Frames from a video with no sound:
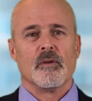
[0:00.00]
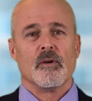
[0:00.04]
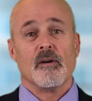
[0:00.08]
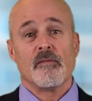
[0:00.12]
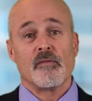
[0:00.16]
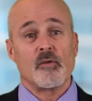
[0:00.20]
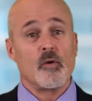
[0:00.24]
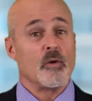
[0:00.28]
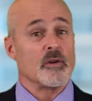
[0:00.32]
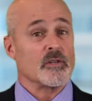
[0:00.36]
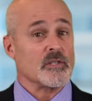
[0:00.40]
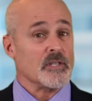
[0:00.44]

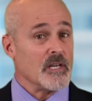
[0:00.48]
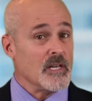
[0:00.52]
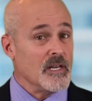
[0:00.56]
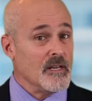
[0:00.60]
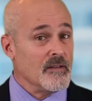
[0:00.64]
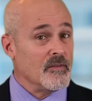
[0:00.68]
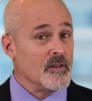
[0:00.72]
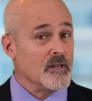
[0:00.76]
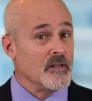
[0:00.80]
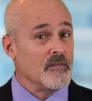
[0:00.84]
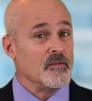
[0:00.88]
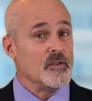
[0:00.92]
Of course,
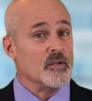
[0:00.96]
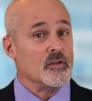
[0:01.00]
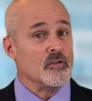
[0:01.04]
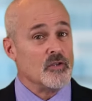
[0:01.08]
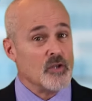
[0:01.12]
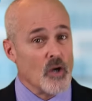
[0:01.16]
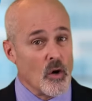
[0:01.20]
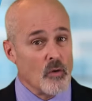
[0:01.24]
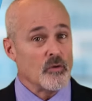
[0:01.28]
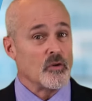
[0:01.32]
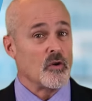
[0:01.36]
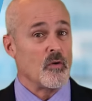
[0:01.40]
even if you
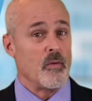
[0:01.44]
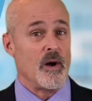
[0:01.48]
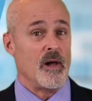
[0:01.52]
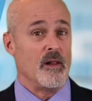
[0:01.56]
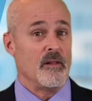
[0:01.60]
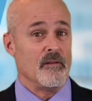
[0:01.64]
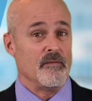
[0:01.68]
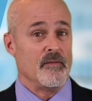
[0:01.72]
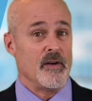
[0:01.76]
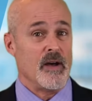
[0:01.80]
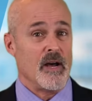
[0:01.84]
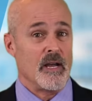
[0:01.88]
don't
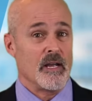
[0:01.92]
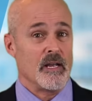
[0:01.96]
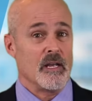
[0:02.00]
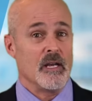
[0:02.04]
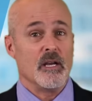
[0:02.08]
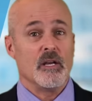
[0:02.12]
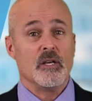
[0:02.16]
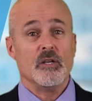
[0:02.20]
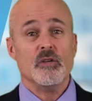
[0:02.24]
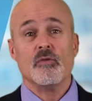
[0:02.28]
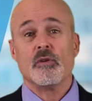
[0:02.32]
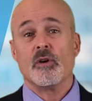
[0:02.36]
qualify,
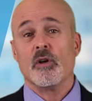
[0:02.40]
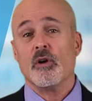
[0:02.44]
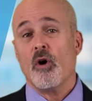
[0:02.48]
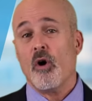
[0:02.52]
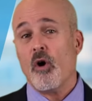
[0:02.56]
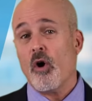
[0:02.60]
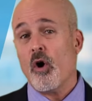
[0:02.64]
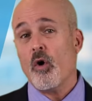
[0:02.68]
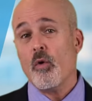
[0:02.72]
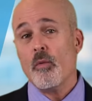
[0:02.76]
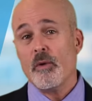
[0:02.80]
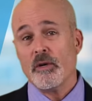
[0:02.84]
you can
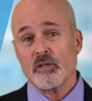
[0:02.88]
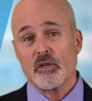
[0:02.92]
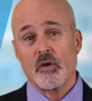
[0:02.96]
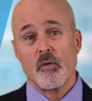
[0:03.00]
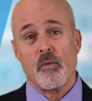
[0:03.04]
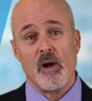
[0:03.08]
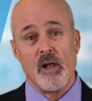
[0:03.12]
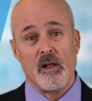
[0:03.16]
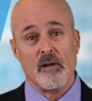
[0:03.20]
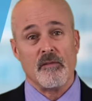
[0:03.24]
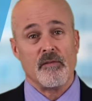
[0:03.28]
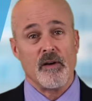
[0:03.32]
always
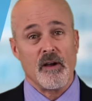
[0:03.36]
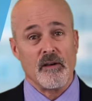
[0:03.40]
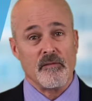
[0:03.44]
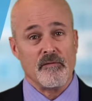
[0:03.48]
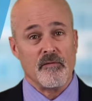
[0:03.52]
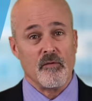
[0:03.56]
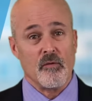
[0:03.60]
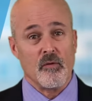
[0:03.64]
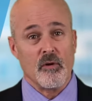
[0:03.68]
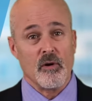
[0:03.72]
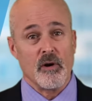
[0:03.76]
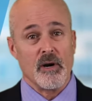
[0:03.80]
qualify
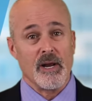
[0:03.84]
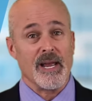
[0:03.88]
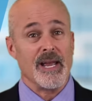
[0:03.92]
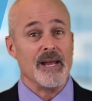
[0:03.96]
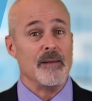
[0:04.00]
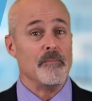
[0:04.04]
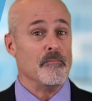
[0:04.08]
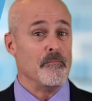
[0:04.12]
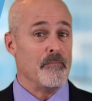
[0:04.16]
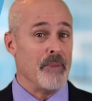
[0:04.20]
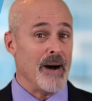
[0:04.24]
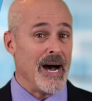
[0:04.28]
for
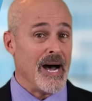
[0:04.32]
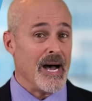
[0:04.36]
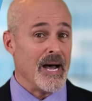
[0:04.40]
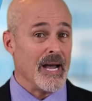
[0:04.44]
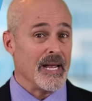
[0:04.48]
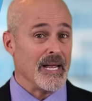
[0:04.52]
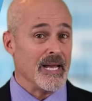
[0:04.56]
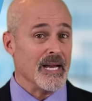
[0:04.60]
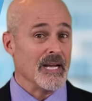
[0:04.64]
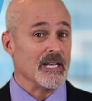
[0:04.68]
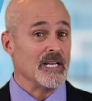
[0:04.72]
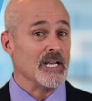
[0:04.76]
and
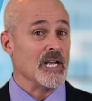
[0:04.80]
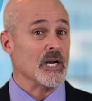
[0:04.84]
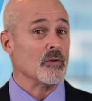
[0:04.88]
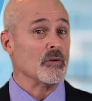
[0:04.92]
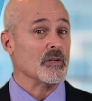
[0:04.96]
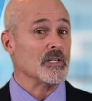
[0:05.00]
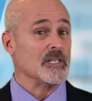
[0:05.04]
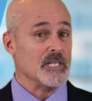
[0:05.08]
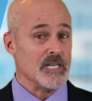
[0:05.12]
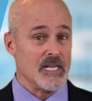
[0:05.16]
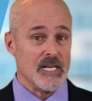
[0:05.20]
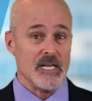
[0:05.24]
buy a
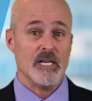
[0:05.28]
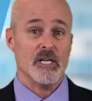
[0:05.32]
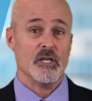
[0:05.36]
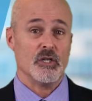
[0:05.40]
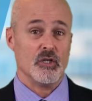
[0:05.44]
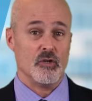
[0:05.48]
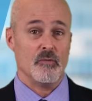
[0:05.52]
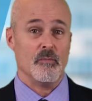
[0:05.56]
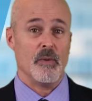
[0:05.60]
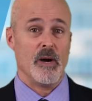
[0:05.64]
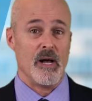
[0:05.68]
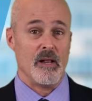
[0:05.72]
guaranteed
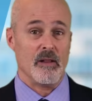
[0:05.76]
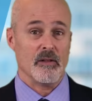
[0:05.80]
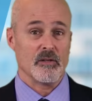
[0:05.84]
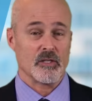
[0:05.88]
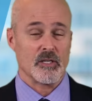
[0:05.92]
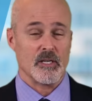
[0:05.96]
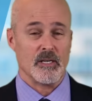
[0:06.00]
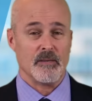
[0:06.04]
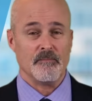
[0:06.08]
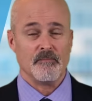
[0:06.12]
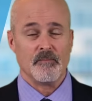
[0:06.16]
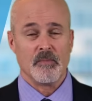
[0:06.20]
issue
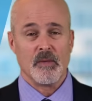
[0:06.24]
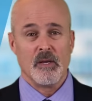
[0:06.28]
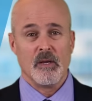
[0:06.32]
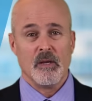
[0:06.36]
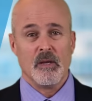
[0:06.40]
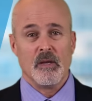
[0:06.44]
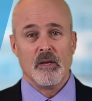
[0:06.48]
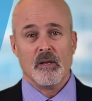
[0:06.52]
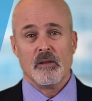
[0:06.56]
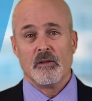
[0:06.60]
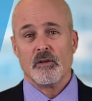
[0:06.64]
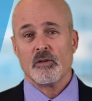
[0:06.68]
policy.
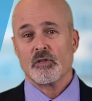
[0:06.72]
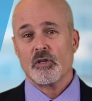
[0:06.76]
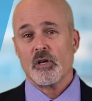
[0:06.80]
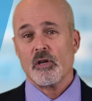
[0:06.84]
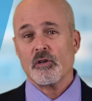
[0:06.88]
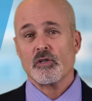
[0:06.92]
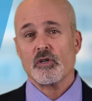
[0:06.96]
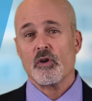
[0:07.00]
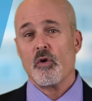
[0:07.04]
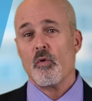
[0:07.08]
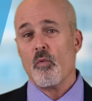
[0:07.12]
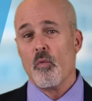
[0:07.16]
There's
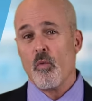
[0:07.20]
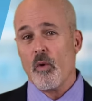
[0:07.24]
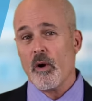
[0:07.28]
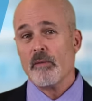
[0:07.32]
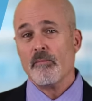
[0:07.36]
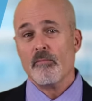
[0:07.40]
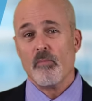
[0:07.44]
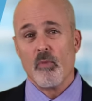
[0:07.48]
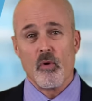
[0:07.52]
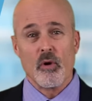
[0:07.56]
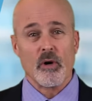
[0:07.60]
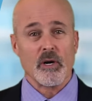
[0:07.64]
also
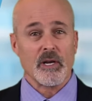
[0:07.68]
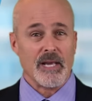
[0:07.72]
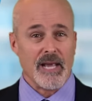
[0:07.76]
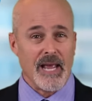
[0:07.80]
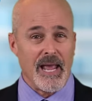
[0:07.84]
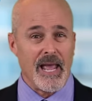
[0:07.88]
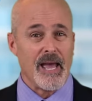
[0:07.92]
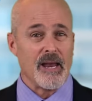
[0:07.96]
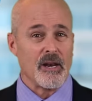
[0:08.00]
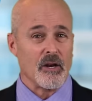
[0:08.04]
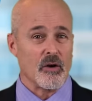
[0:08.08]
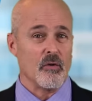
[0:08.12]
one more
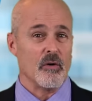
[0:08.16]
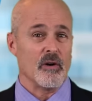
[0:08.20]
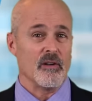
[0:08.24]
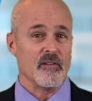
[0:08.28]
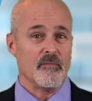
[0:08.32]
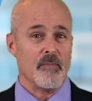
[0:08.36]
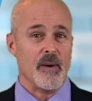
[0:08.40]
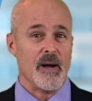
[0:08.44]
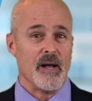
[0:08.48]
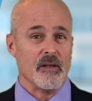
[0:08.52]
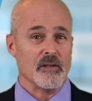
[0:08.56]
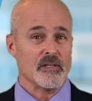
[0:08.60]
category
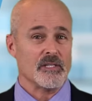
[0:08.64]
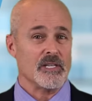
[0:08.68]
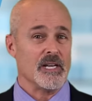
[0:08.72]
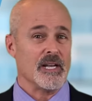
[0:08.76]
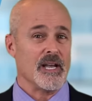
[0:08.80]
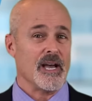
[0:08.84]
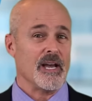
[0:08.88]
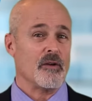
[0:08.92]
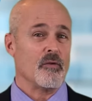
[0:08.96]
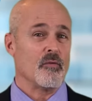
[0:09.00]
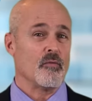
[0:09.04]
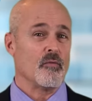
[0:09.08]
of policy,
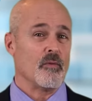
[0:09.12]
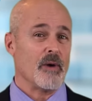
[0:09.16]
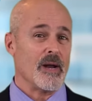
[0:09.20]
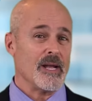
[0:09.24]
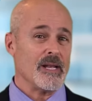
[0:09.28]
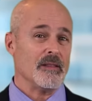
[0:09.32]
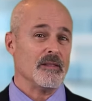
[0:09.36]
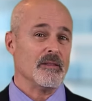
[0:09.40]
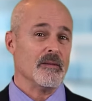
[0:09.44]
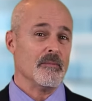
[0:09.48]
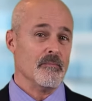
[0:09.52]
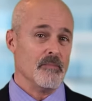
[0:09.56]
kind of
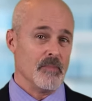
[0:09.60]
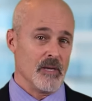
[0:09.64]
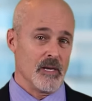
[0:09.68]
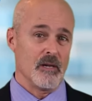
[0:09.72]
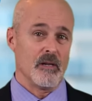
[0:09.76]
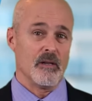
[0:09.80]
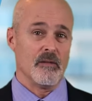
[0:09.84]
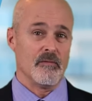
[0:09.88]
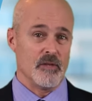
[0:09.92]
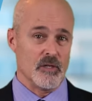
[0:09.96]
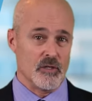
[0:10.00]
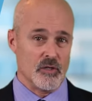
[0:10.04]
right in the
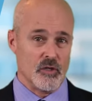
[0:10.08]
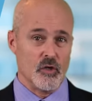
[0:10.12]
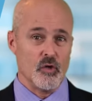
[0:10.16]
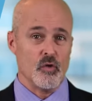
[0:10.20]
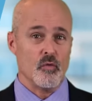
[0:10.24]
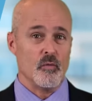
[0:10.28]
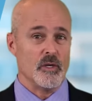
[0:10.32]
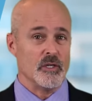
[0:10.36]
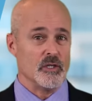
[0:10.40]
middle of the two